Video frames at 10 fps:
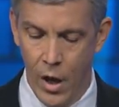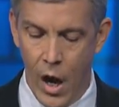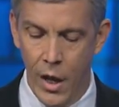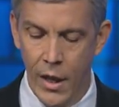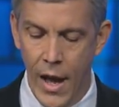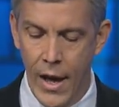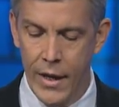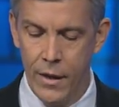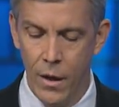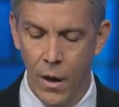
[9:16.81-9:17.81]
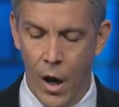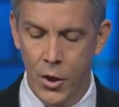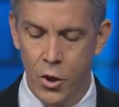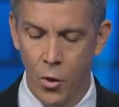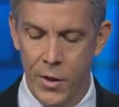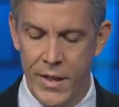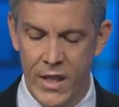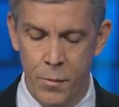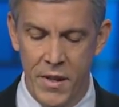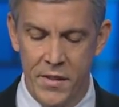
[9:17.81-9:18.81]
Online, our children need
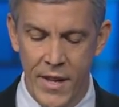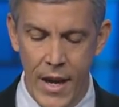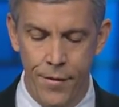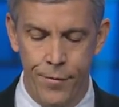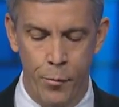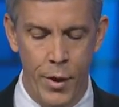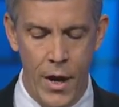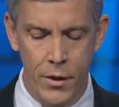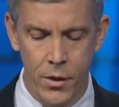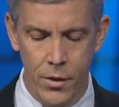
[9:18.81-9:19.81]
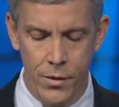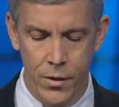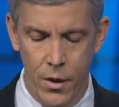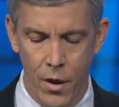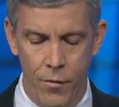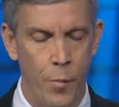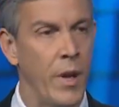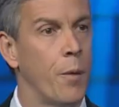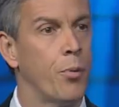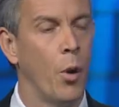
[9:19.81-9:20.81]
to be safe from predators, from
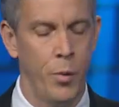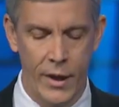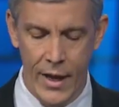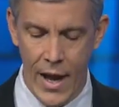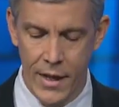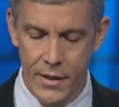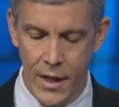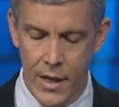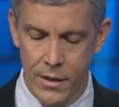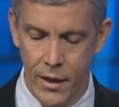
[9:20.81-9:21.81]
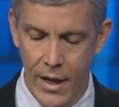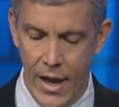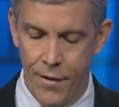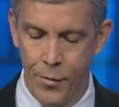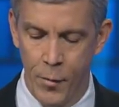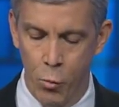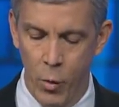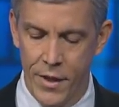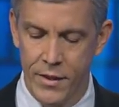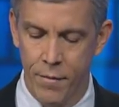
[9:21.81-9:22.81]
inappropriate content, and from the
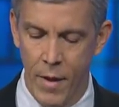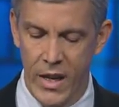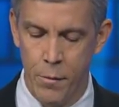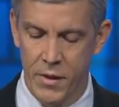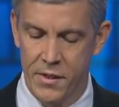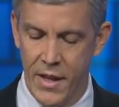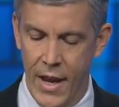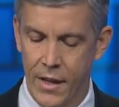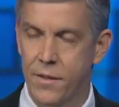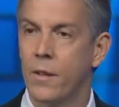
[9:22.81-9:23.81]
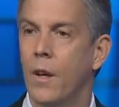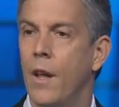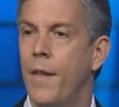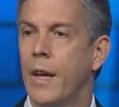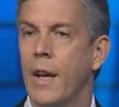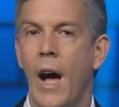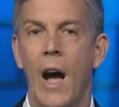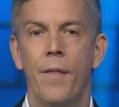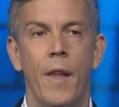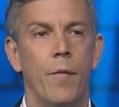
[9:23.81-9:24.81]
risk of making mistakes that can
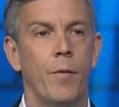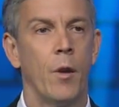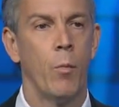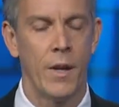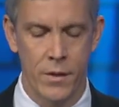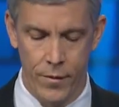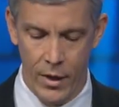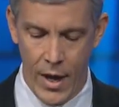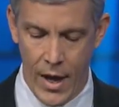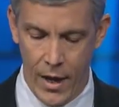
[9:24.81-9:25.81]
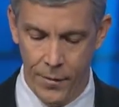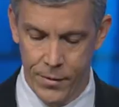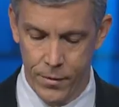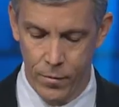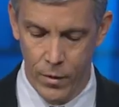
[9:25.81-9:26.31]
haunt them for the rest of their lives.